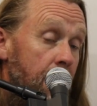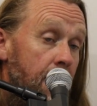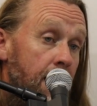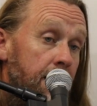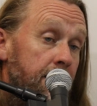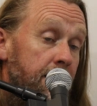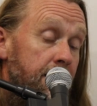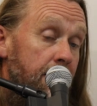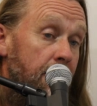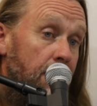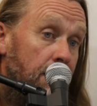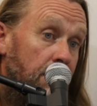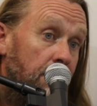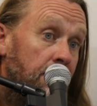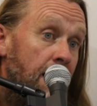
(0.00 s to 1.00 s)
And
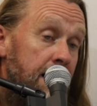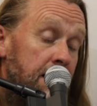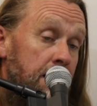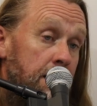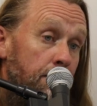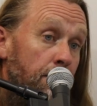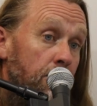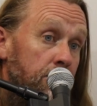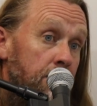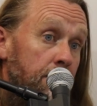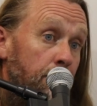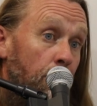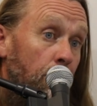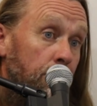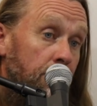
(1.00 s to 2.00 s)
that's the most
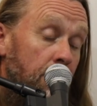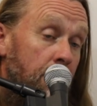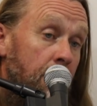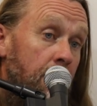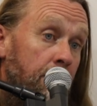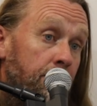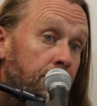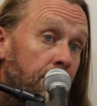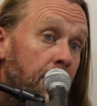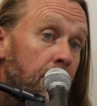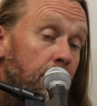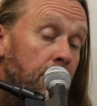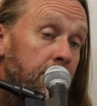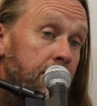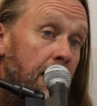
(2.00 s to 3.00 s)
important thing for
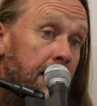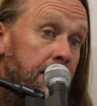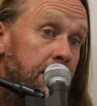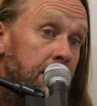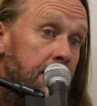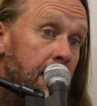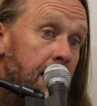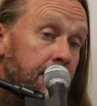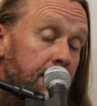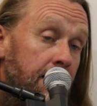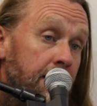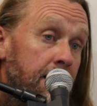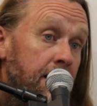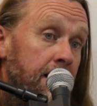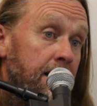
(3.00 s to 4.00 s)
anyone to understand,
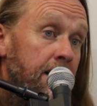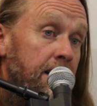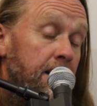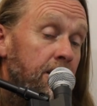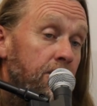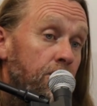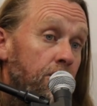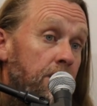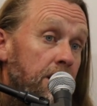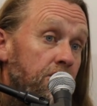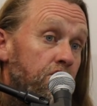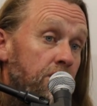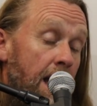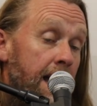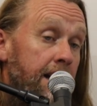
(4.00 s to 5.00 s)
that you can
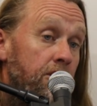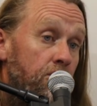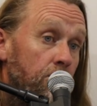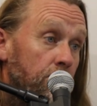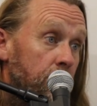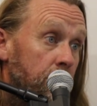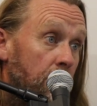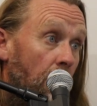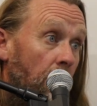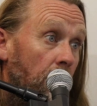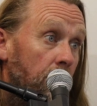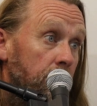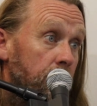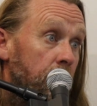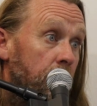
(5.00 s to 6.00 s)
change your
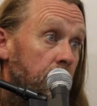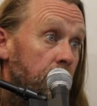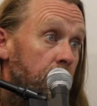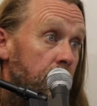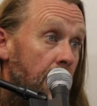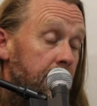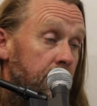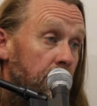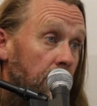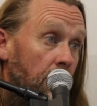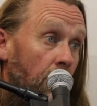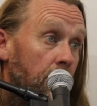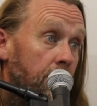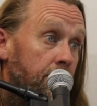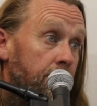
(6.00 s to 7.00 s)
style. You can change a
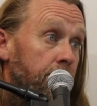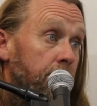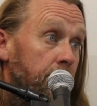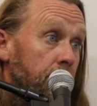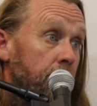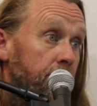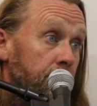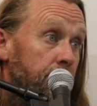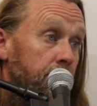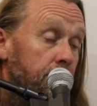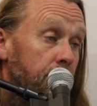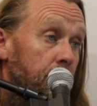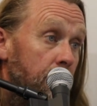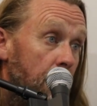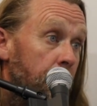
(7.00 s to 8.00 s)
lot of...
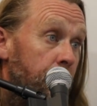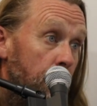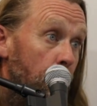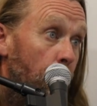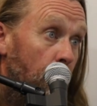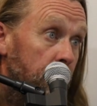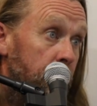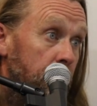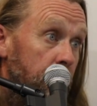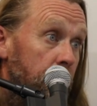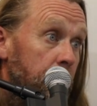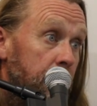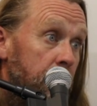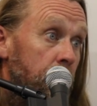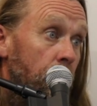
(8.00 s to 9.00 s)
If you want
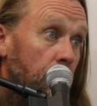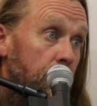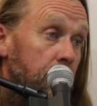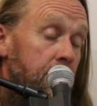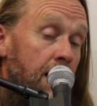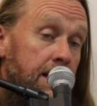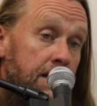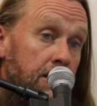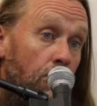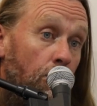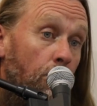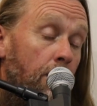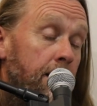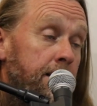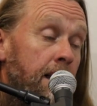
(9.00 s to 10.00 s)
to, it's not doesn't
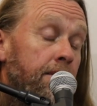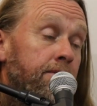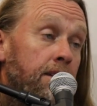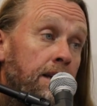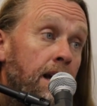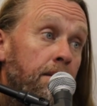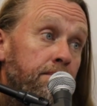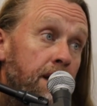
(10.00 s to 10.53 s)
always have to come